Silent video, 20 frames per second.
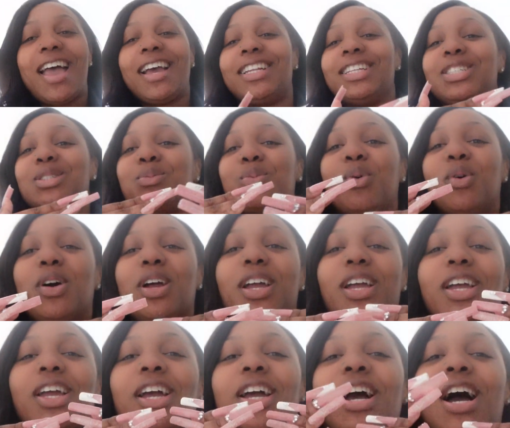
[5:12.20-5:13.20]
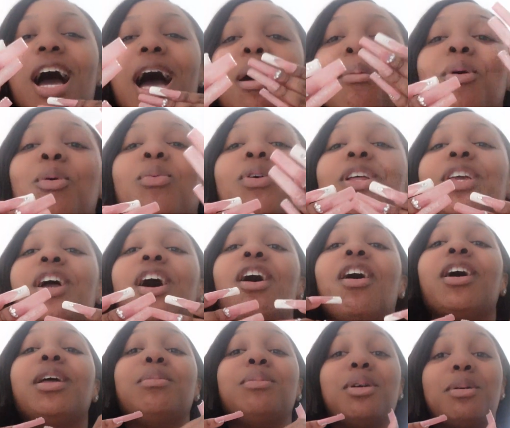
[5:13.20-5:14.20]
At this point, how about one of
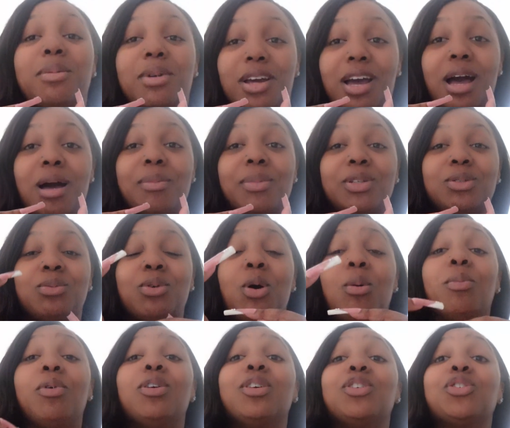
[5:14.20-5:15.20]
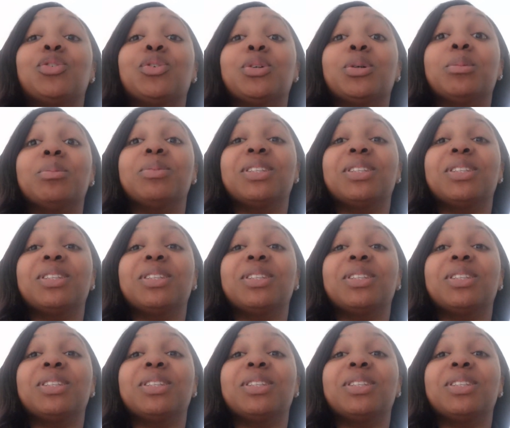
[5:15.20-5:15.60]
y'all hit me up in the comments? We're gonna book a trip.